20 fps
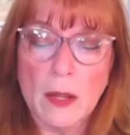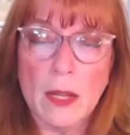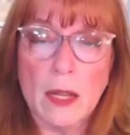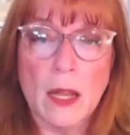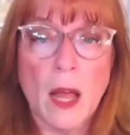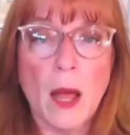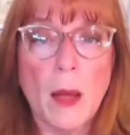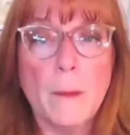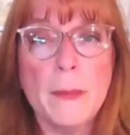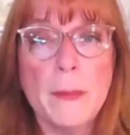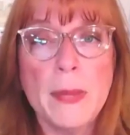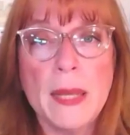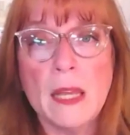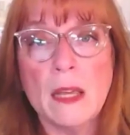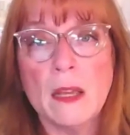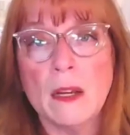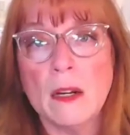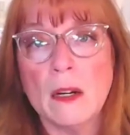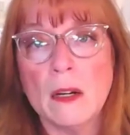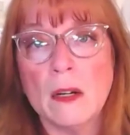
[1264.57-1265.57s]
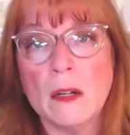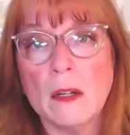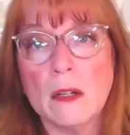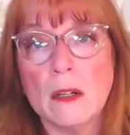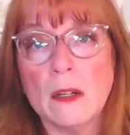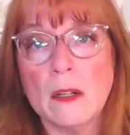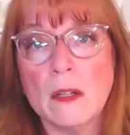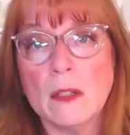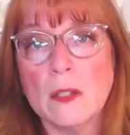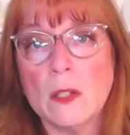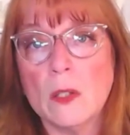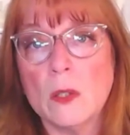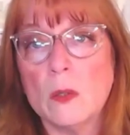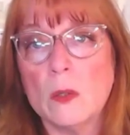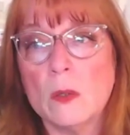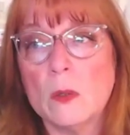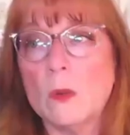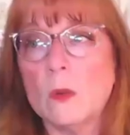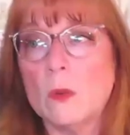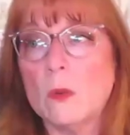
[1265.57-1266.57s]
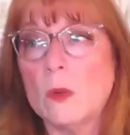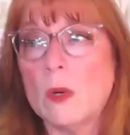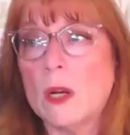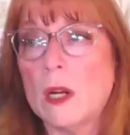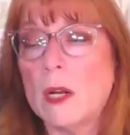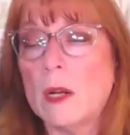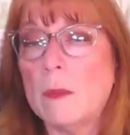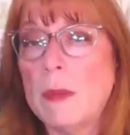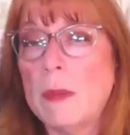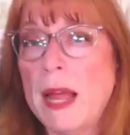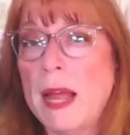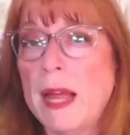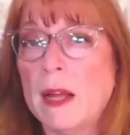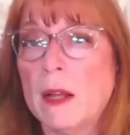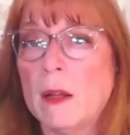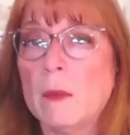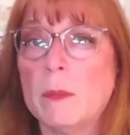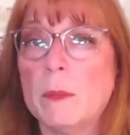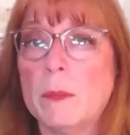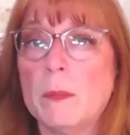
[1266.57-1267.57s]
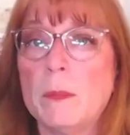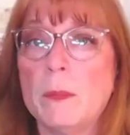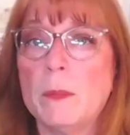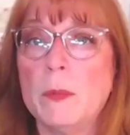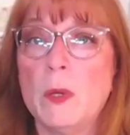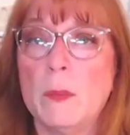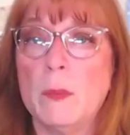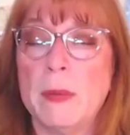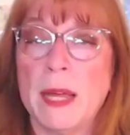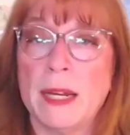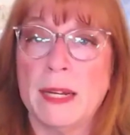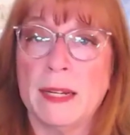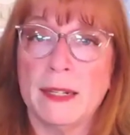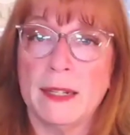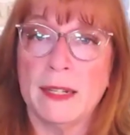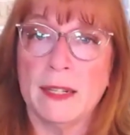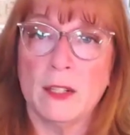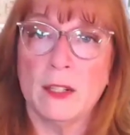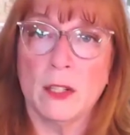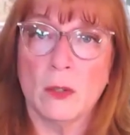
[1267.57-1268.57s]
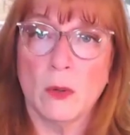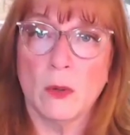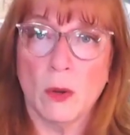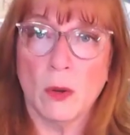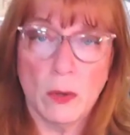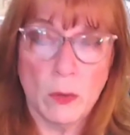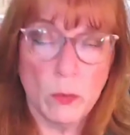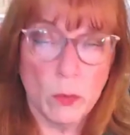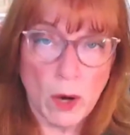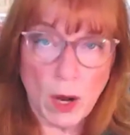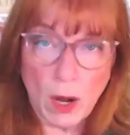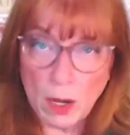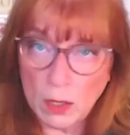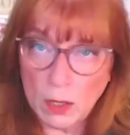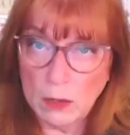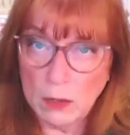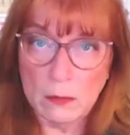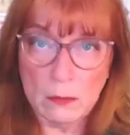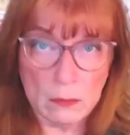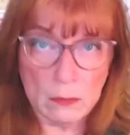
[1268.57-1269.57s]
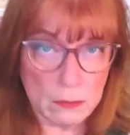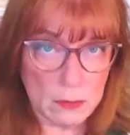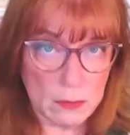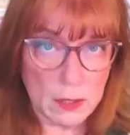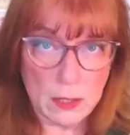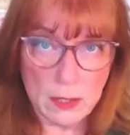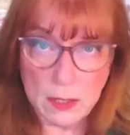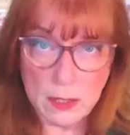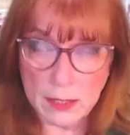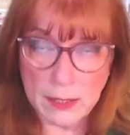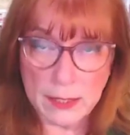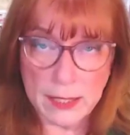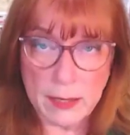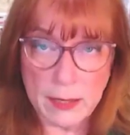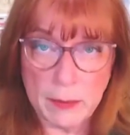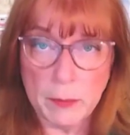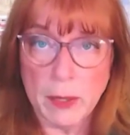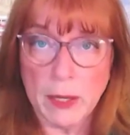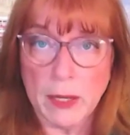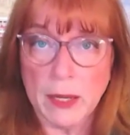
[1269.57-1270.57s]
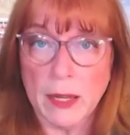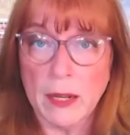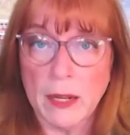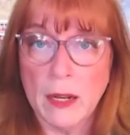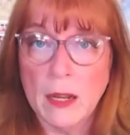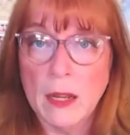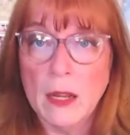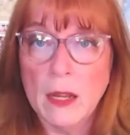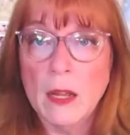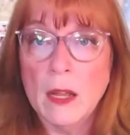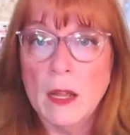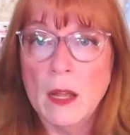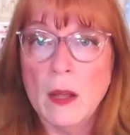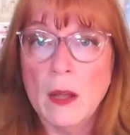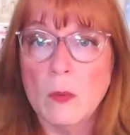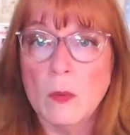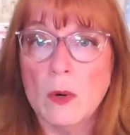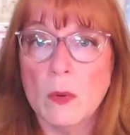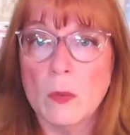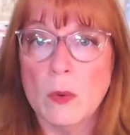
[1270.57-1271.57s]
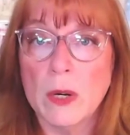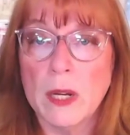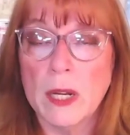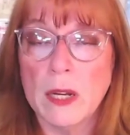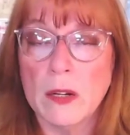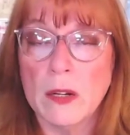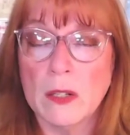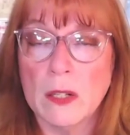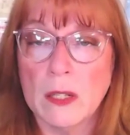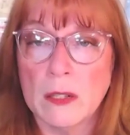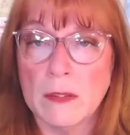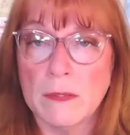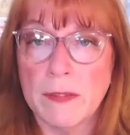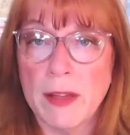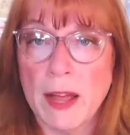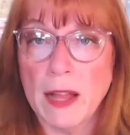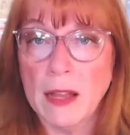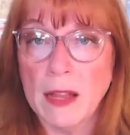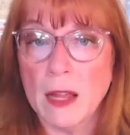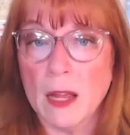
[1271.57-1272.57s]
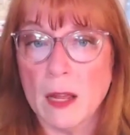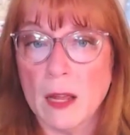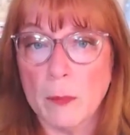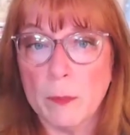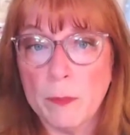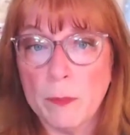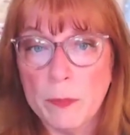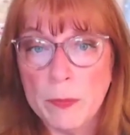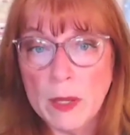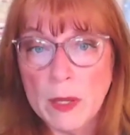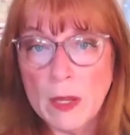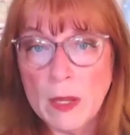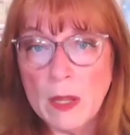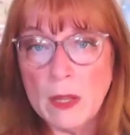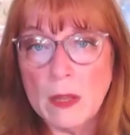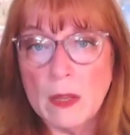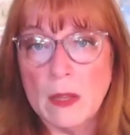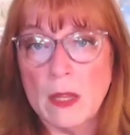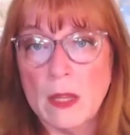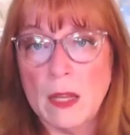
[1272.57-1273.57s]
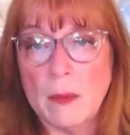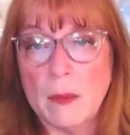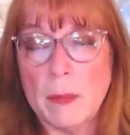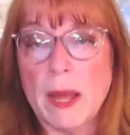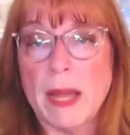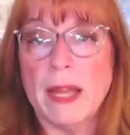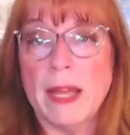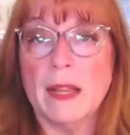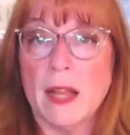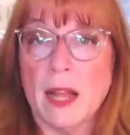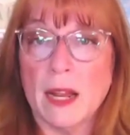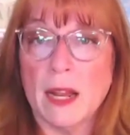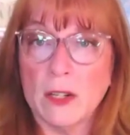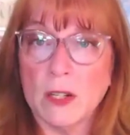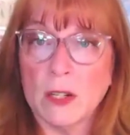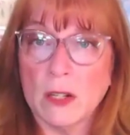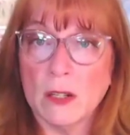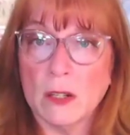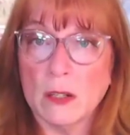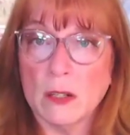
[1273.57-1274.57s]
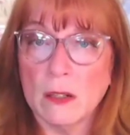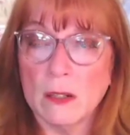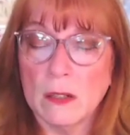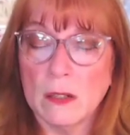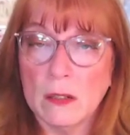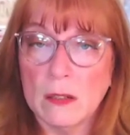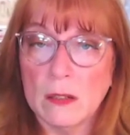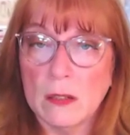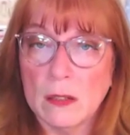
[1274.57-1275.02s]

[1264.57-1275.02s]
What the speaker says: come here to help humanity to grow, and we're all in that same bucket. We're here to develop the biological